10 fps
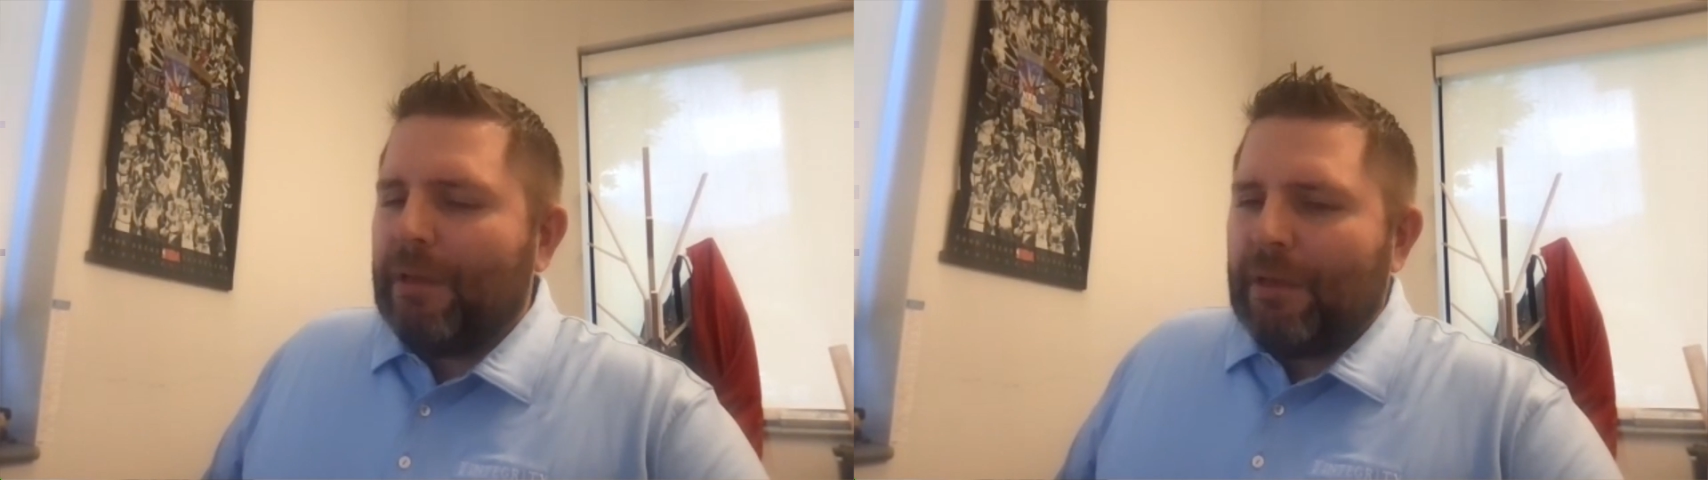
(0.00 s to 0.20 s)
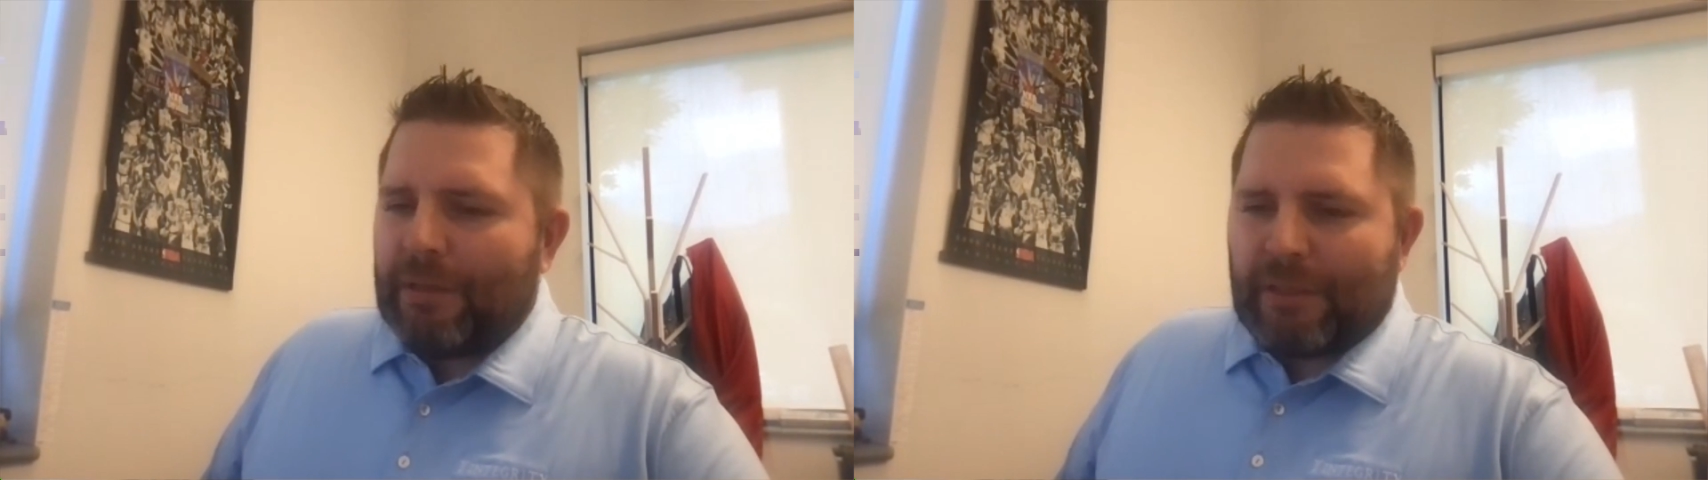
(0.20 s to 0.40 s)

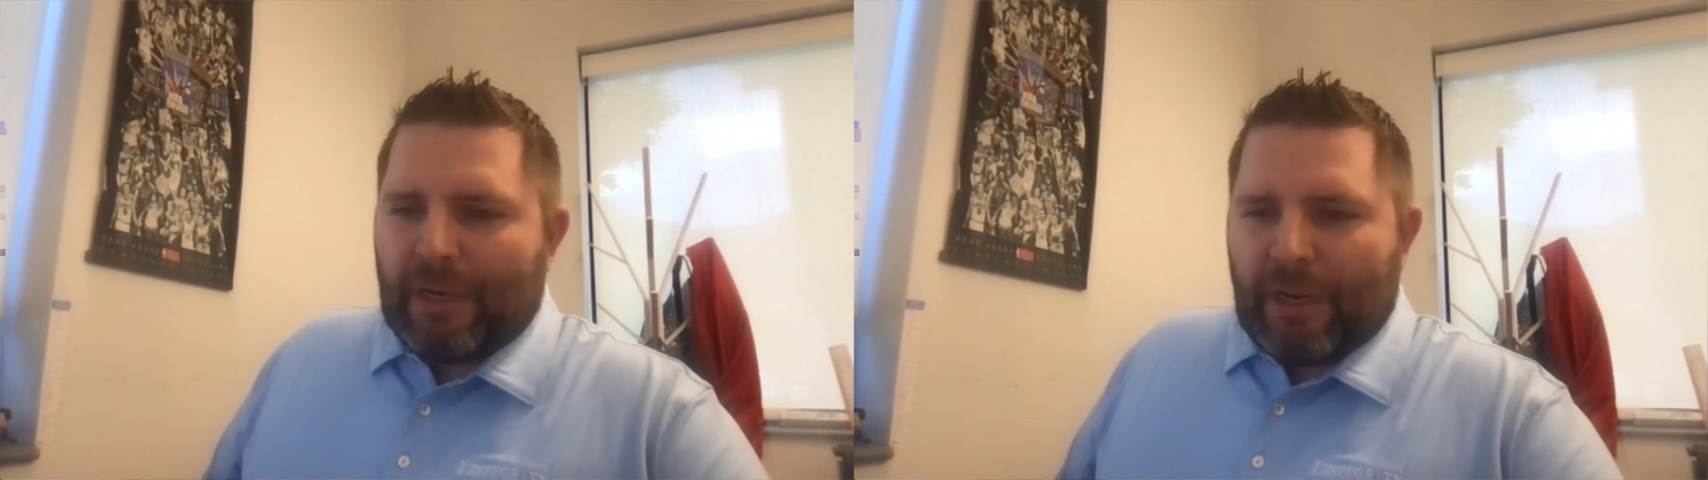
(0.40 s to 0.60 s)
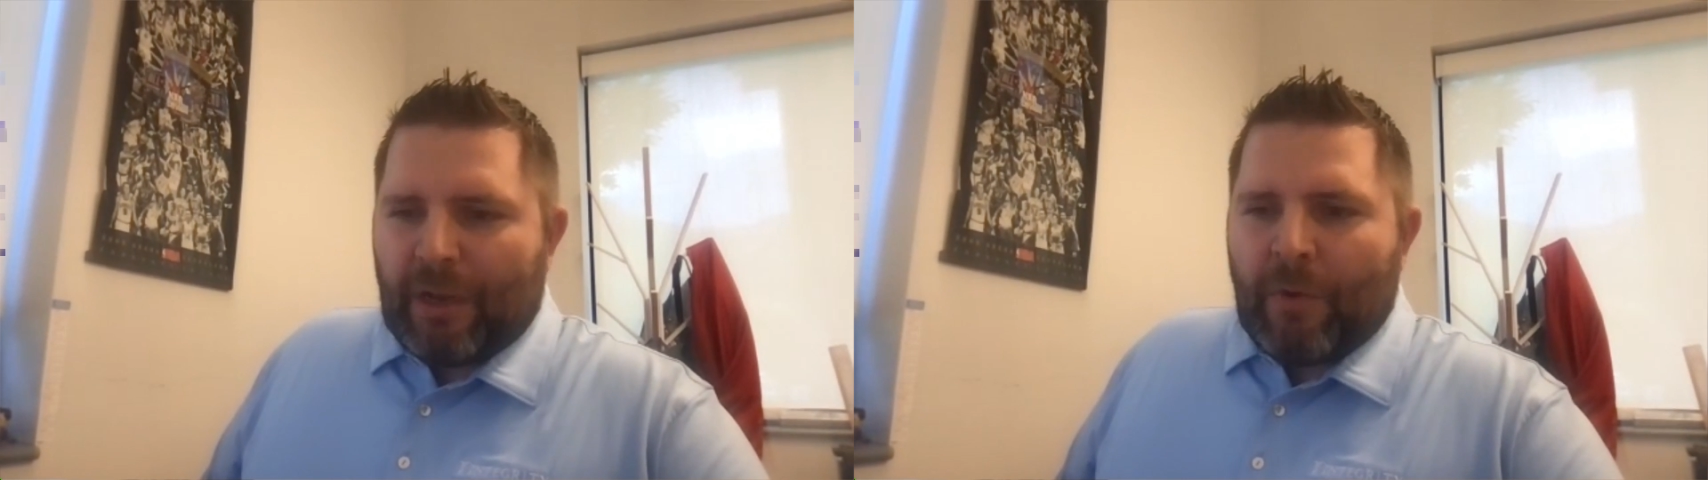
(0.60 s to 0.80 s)
it's going to
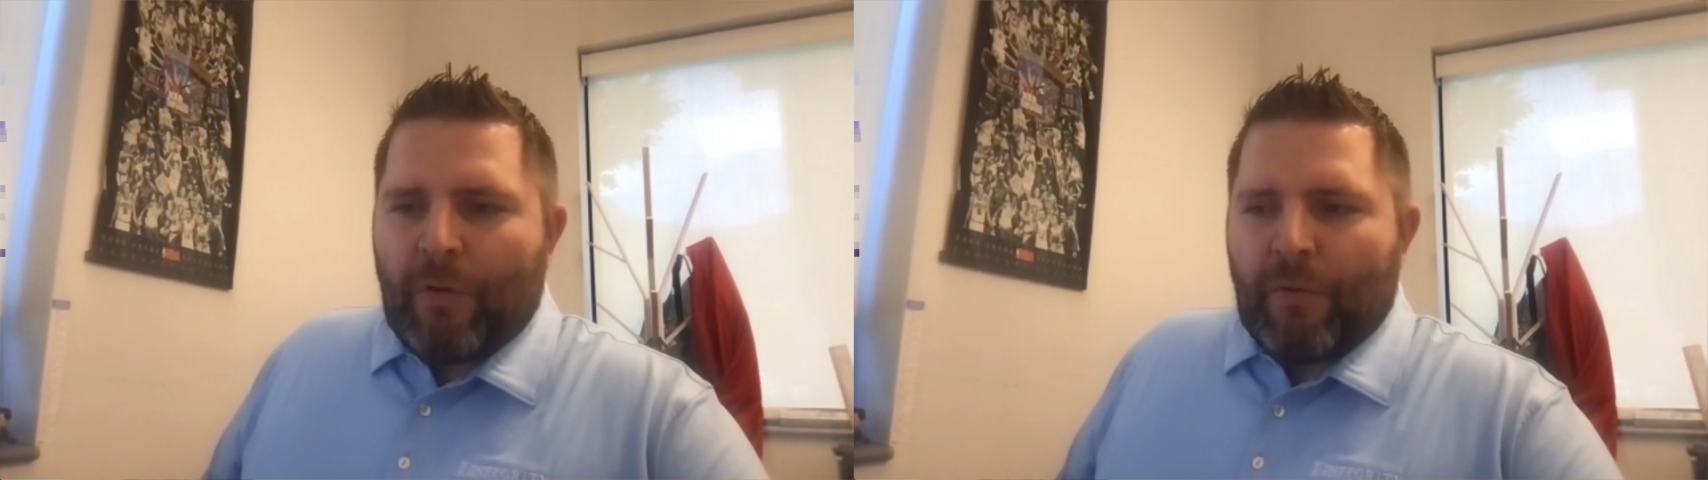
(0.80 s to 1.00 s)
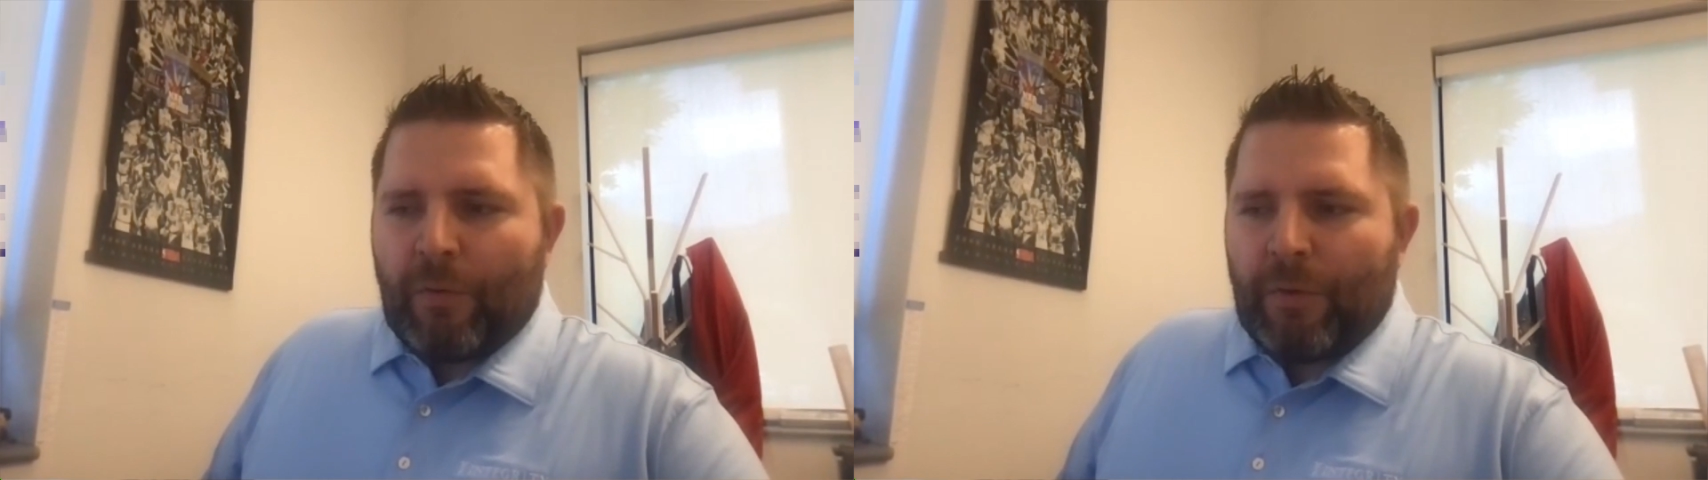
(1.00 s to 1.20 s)
come
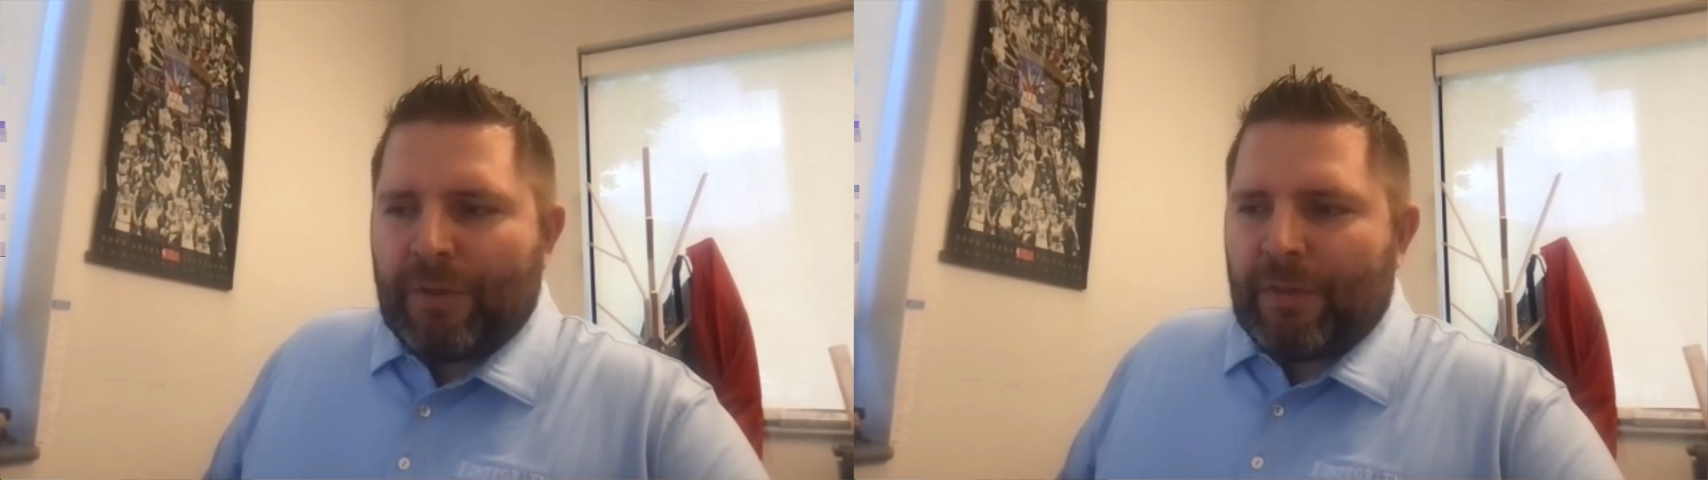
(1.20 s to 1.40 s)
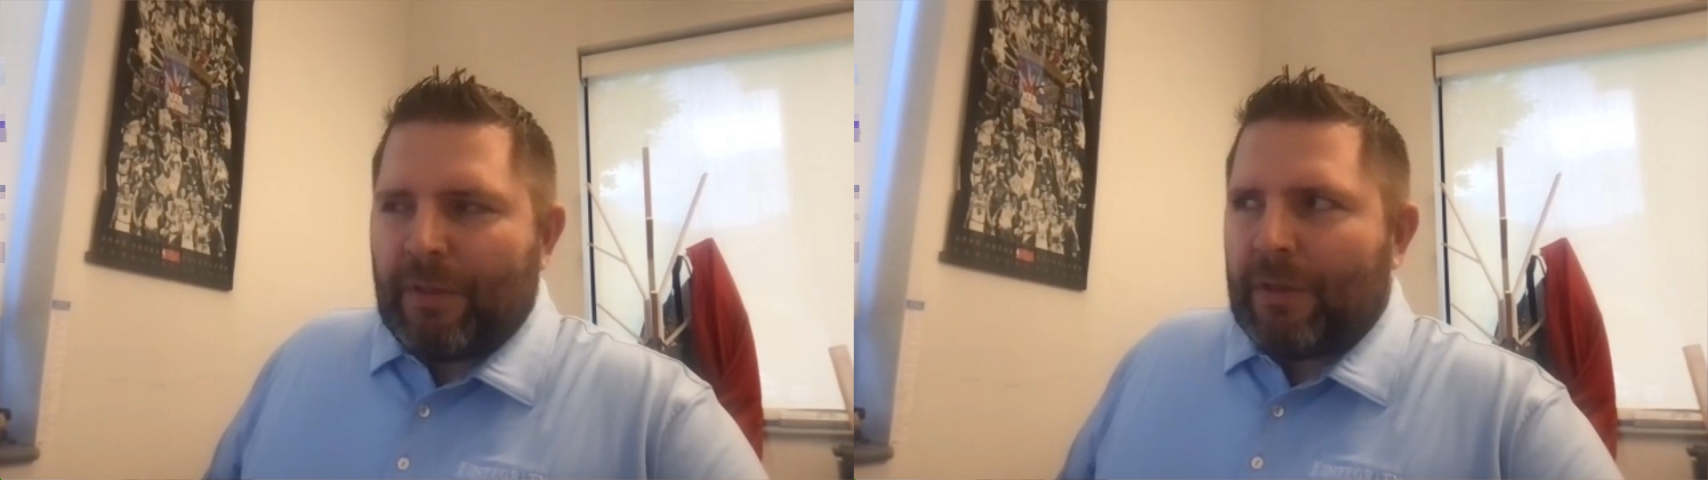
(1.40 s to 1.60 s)
over with
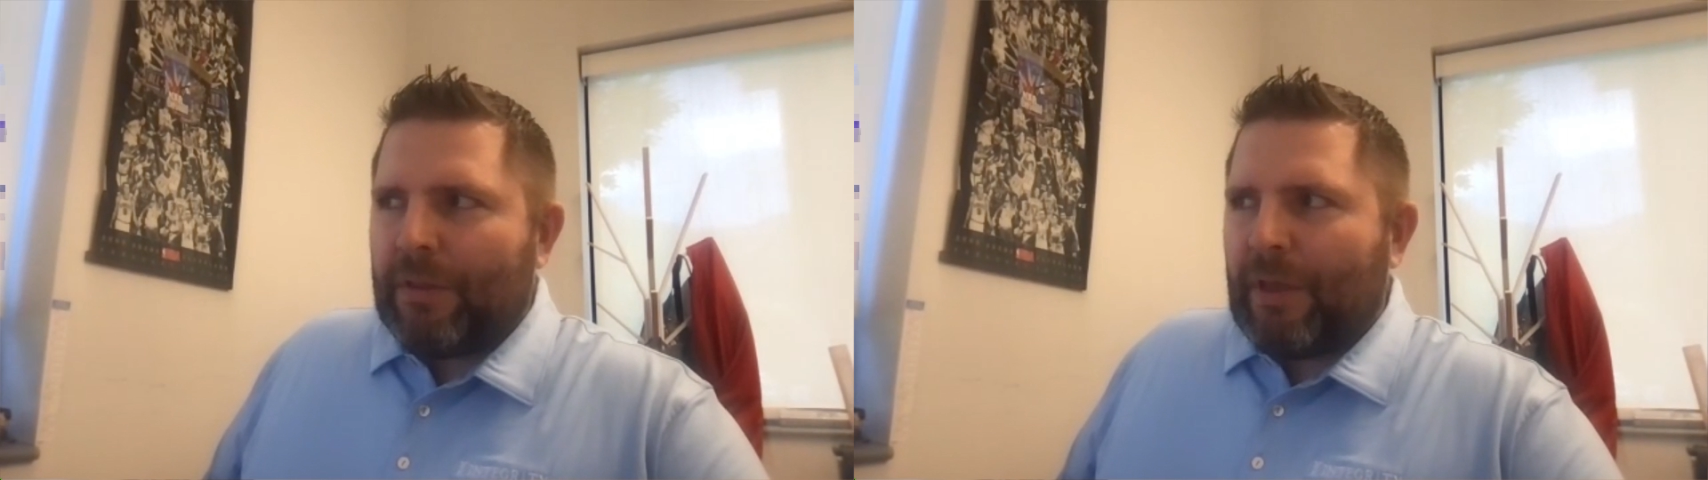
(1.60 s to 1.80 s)
the